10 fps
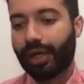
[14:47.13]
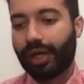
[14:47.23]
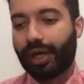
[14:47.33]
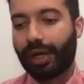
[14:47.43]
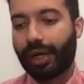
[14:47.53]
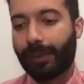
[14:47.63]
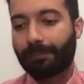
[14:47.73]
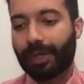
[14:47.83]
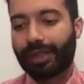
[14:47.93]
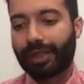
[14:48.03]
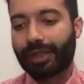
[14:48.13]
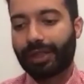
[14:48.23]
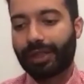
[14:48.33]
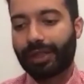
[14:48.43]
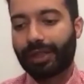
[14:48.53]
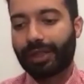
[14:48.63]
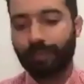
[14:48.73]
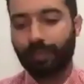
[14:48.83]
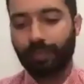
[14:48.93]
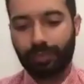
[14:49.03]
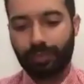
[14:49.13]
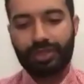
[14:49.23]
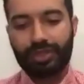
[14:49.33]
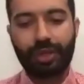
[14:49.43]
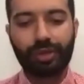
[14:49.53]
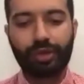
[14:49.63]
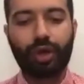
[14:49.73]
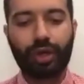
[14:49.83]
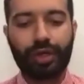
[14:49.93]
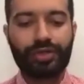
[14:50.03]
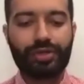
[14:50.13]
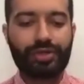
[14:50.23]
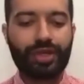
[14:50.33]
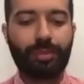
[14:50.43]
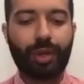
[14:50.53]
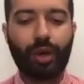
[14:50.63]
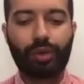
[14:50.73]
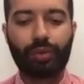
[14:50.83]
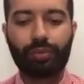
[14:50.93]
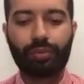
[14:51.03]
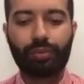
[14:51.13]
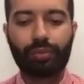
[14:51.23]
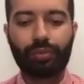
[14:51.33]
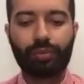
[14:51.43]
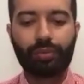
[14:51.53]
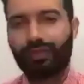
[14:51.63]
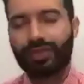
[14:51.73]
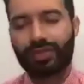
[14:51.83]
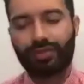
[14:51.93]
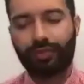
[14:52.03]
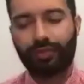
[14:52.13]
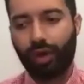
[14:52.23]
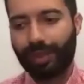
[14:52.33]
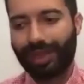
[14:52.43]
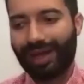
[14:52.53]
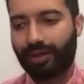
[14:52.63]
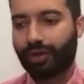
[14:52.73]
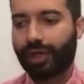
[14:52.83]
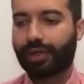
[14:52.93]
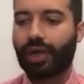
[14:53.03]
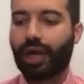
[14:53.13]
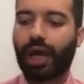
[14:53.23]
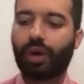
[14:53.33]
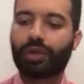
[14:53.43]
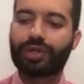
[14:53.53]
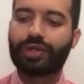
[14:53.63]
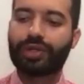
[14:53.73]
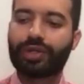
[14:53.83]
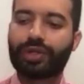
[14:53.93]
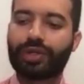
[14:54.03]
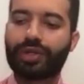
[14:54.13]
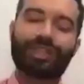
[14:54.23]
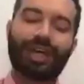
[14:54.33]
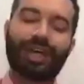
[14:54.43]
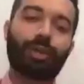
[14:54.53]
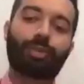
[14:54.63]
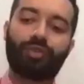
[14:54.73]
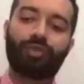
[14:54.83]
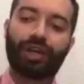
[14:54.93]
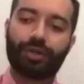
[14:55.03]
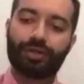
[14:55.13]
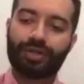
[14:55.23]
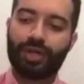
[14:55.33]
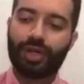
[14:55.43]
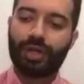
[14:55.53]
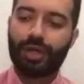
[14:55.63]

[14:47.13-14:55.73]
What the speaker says: I think it's time to talk, as you said, about the benefits from that, right? How does this actually help providers?